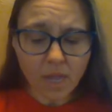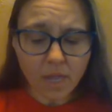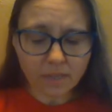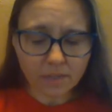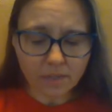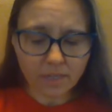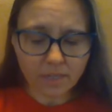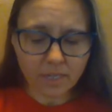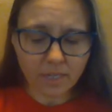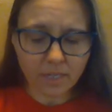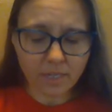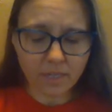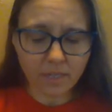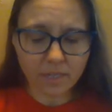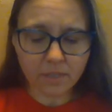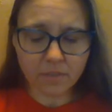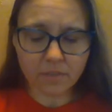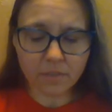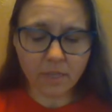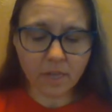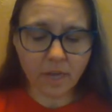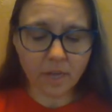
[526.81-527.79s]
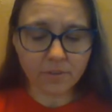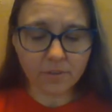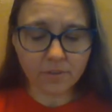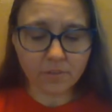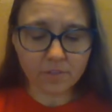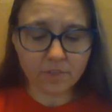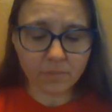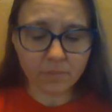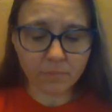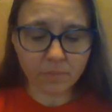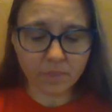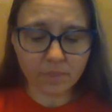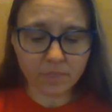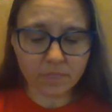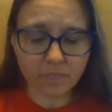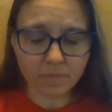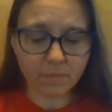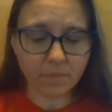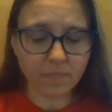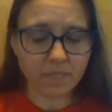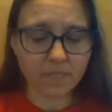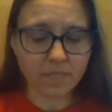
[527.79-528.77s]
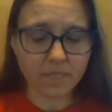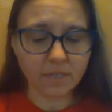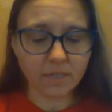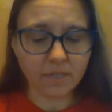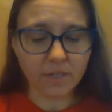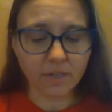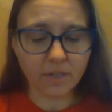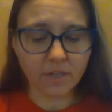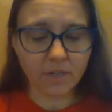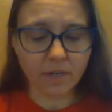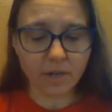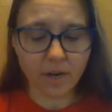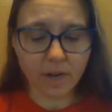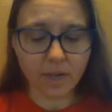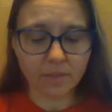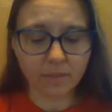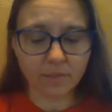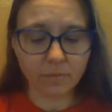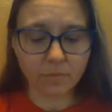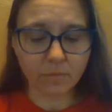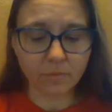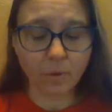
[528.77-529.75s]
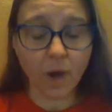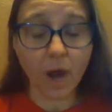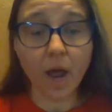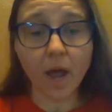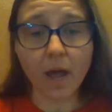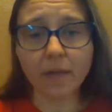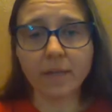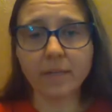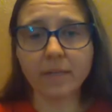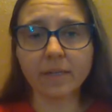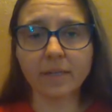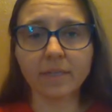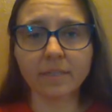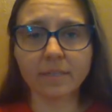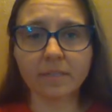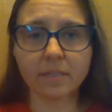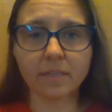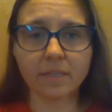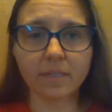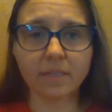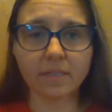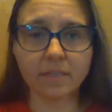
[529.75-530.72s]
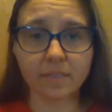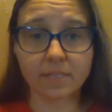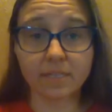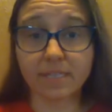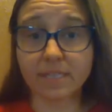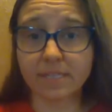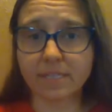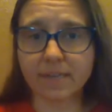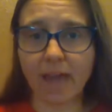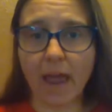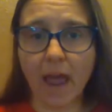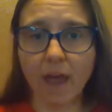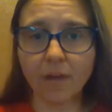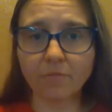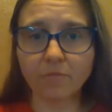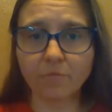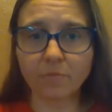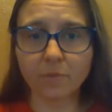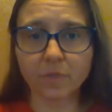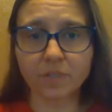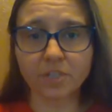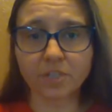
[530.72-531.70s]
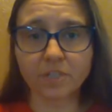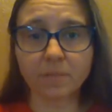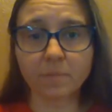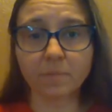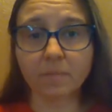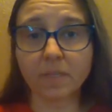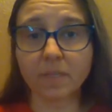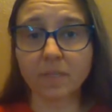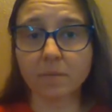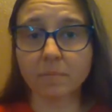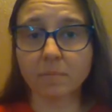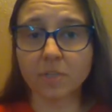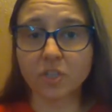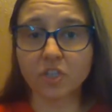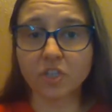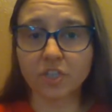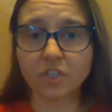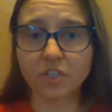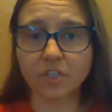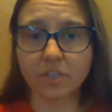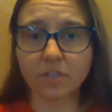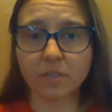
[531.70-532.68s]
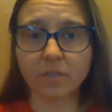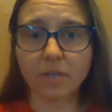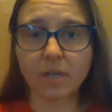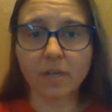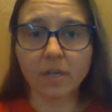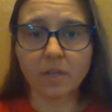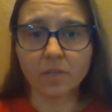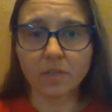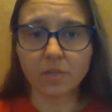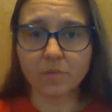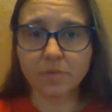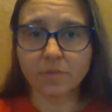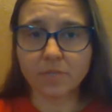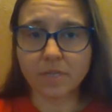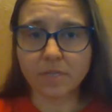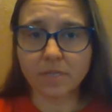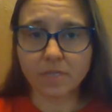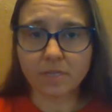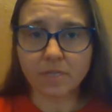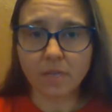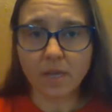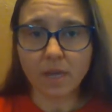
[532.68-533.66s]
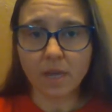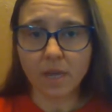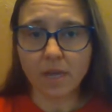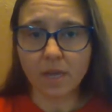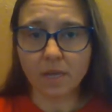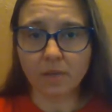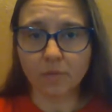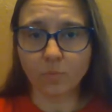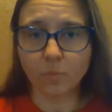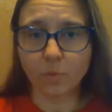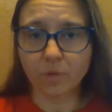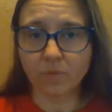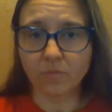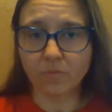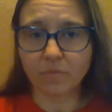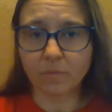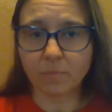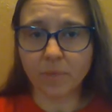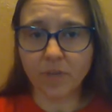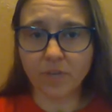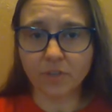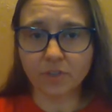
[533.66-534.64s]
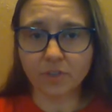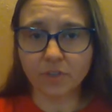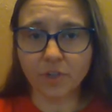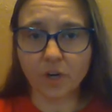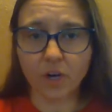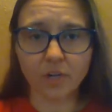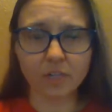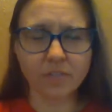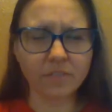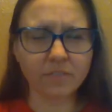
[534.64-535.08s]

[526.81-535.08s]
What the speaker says: The other symbolism that's in here, the rod is a staff, which is something the magician uses in one of the major cards.